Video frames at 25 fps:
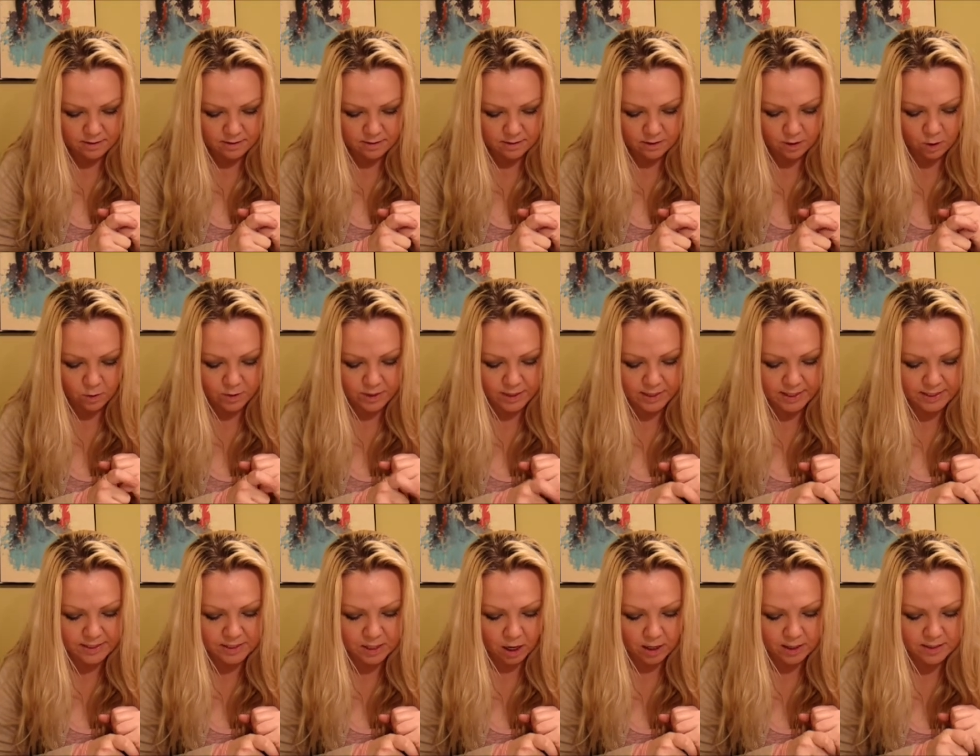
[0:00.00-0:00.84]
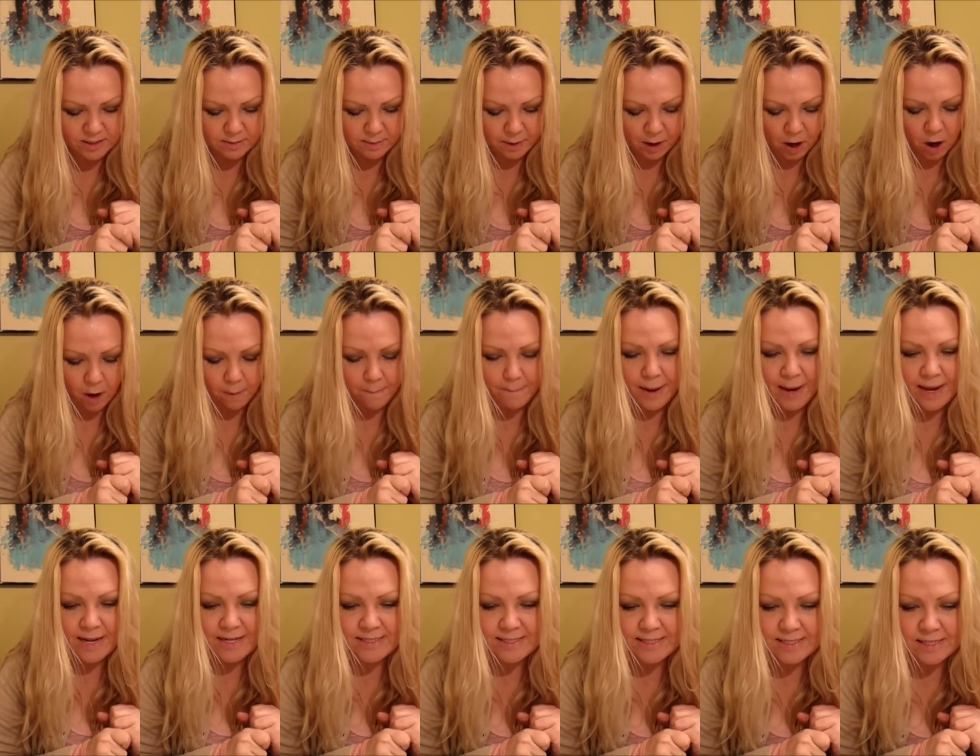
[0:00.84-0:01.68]
Oh, and then he talks about our
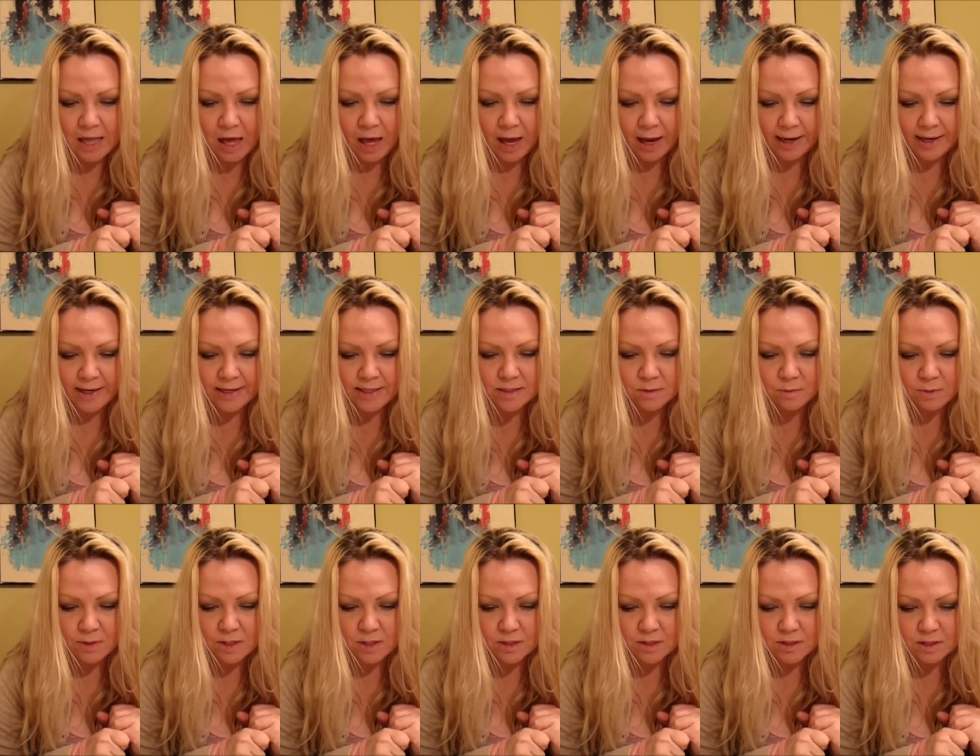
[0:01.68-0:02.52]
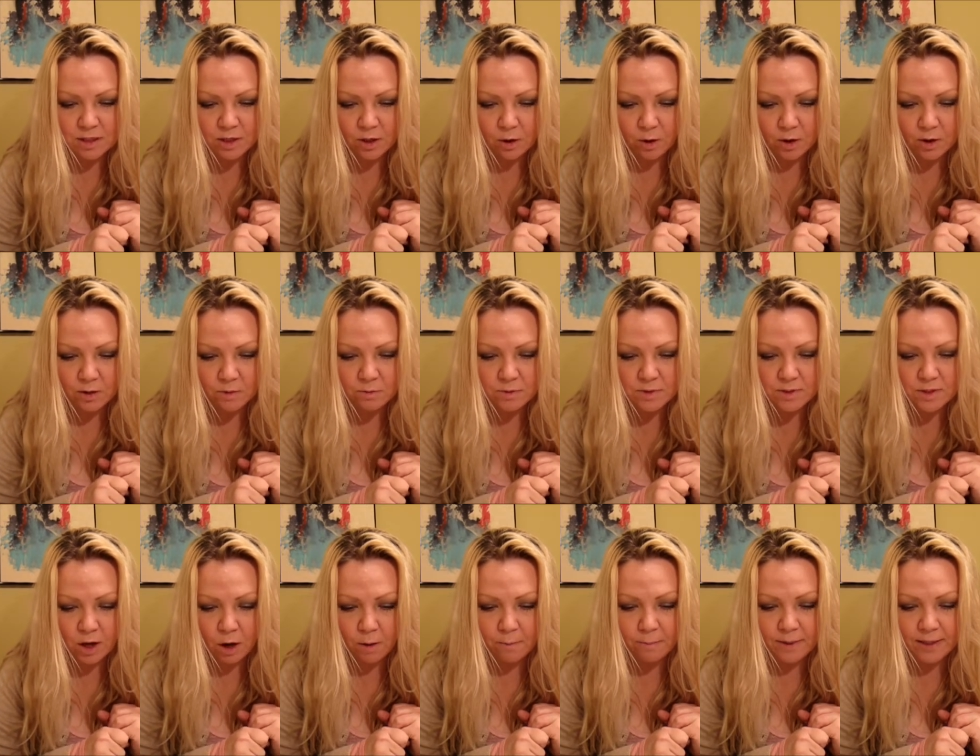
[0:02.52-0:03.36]
men's line because we just, you know, our
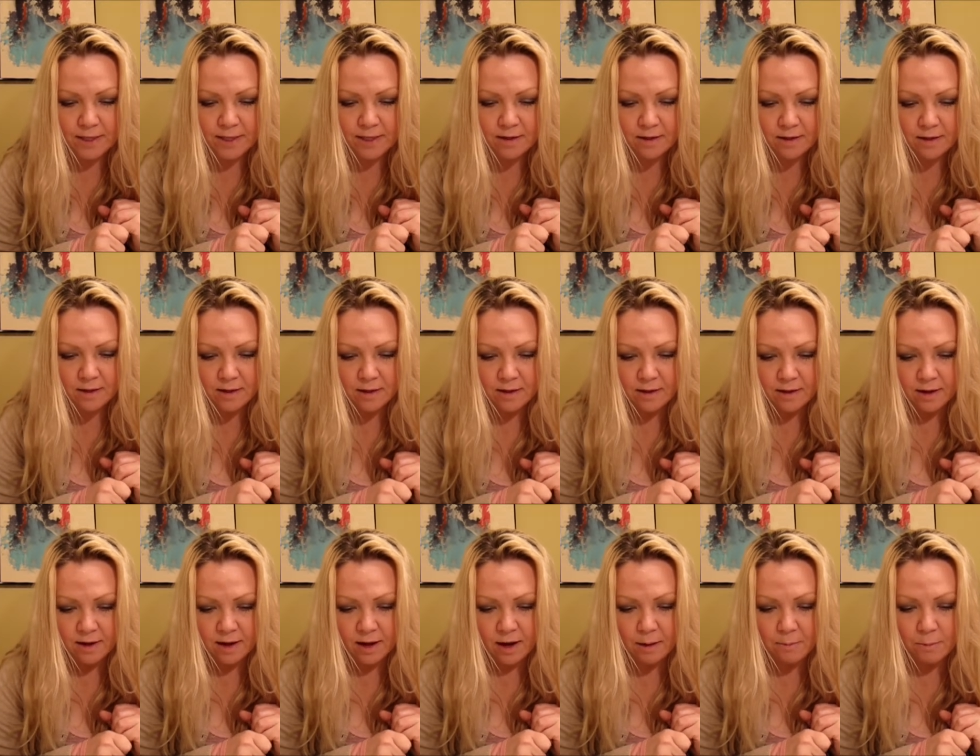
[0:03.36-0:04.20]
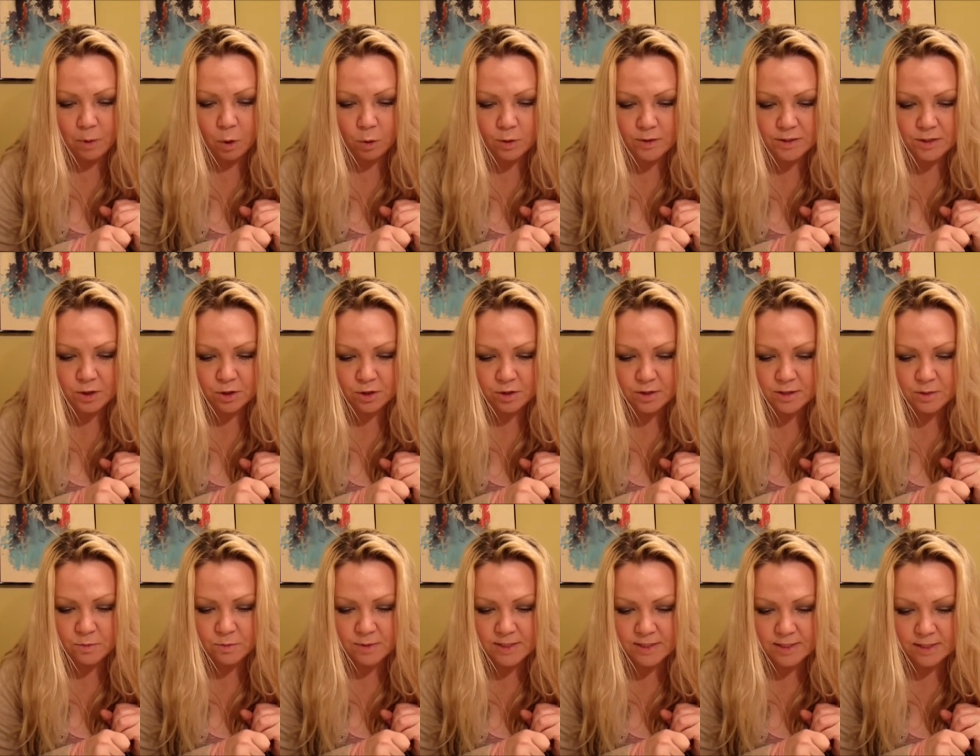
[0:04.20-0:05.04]
zombie um,
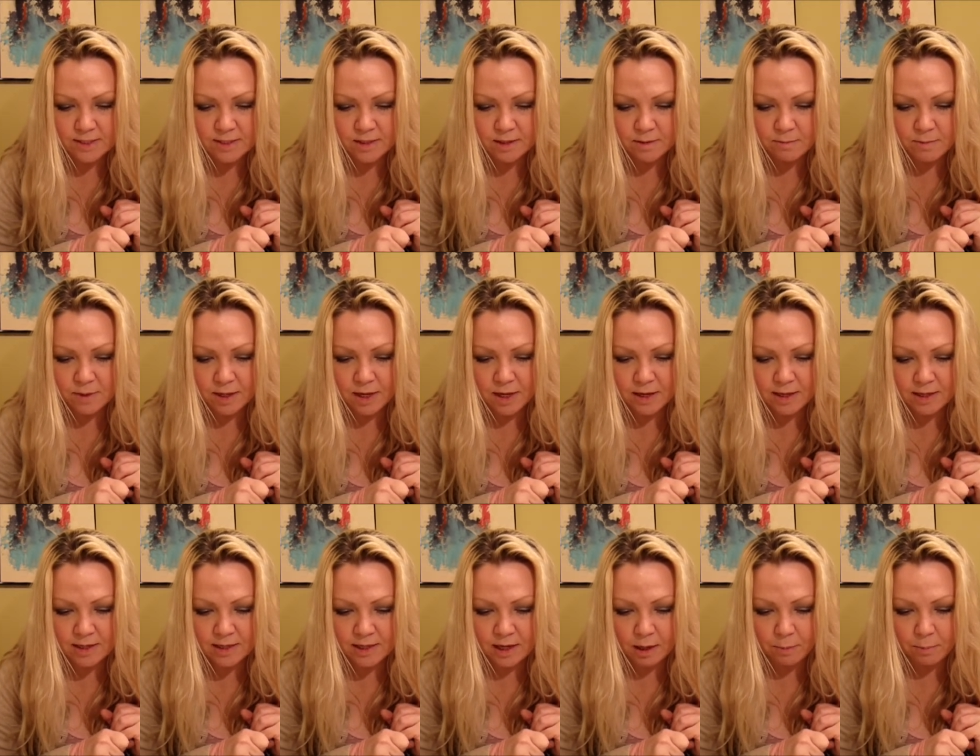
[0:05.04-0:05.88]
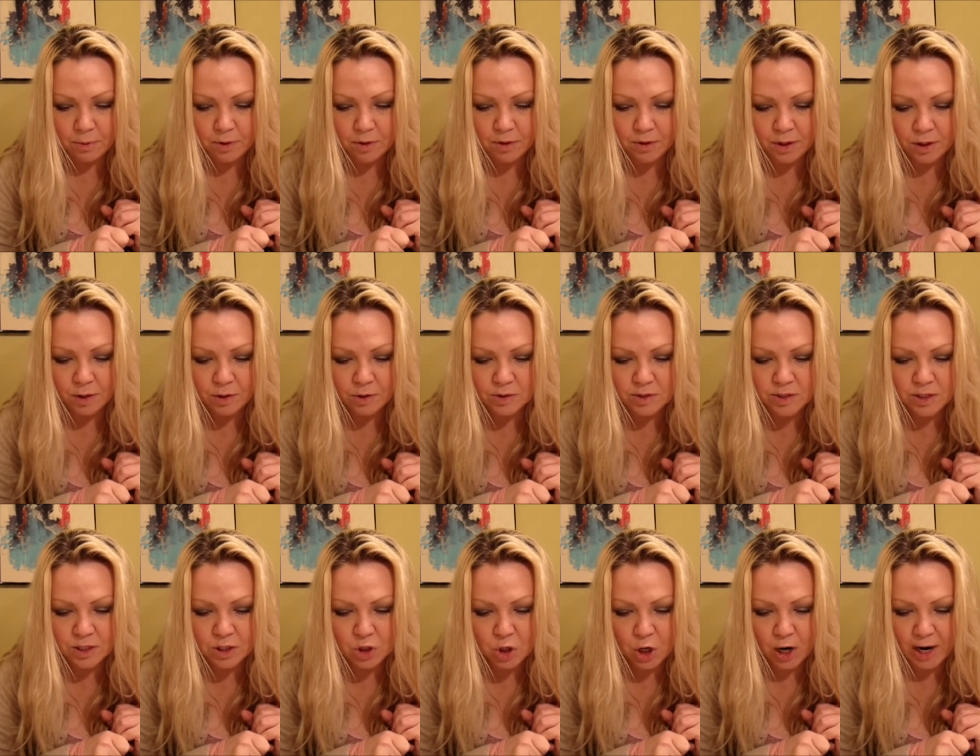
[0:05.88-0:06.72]
holsters. We sent him a couple of those
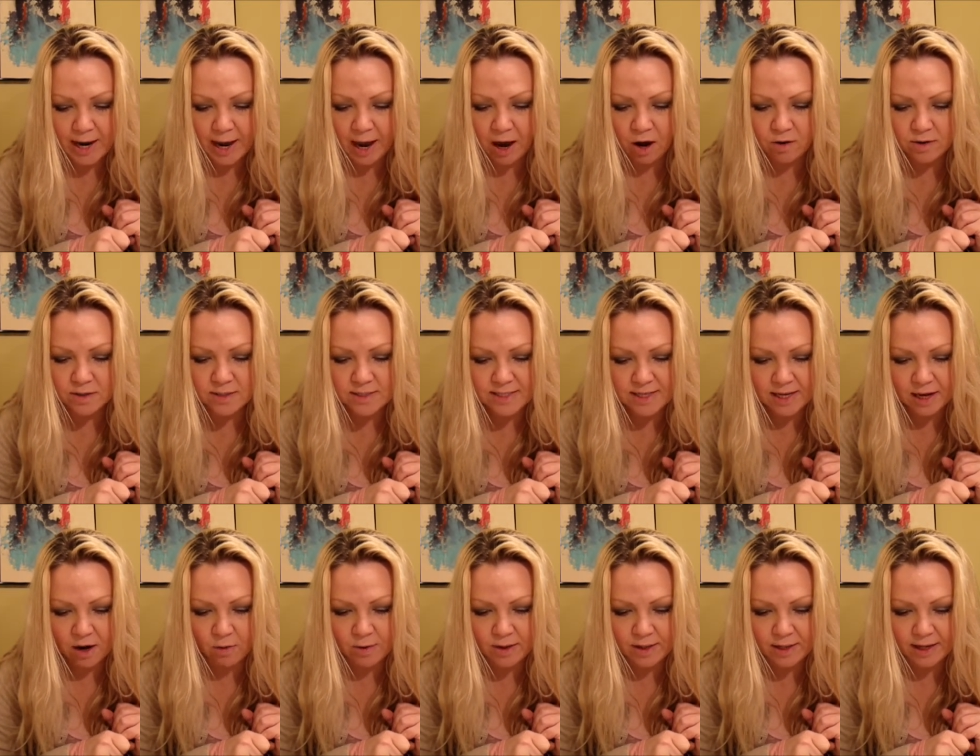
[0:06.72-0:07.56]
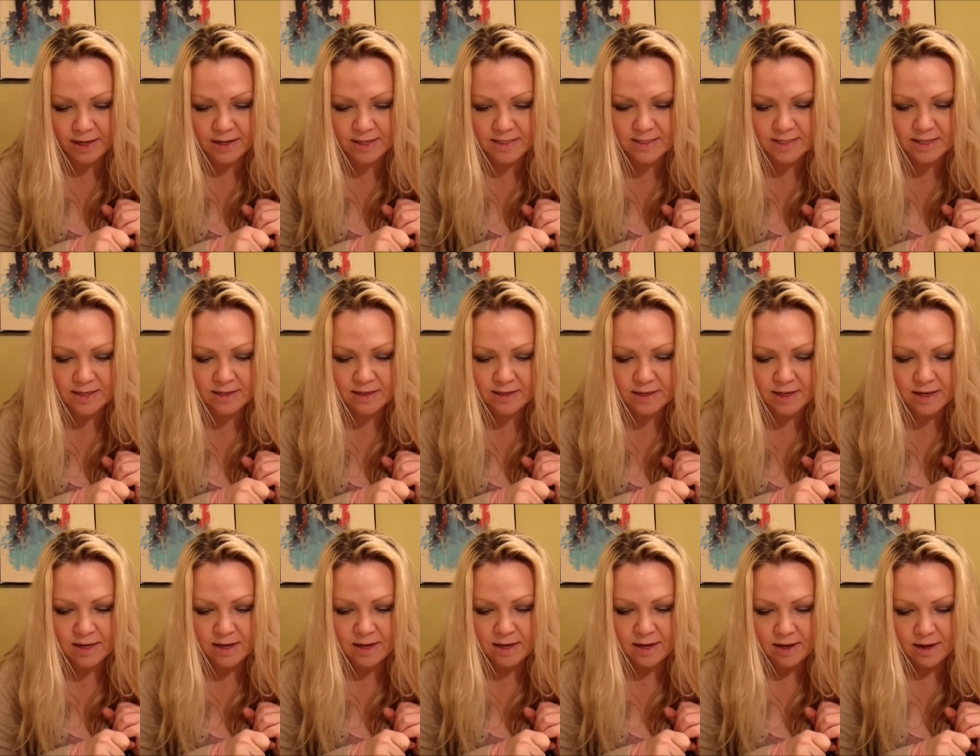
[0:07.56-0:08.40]
to try out and see how he likes it
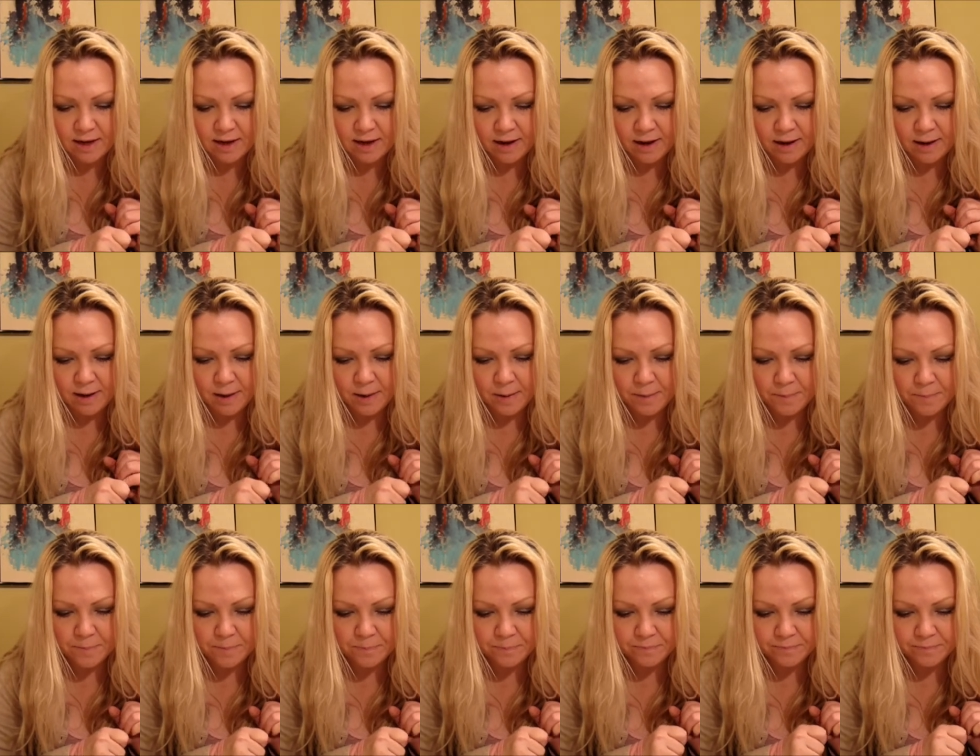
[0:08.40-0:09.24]
um,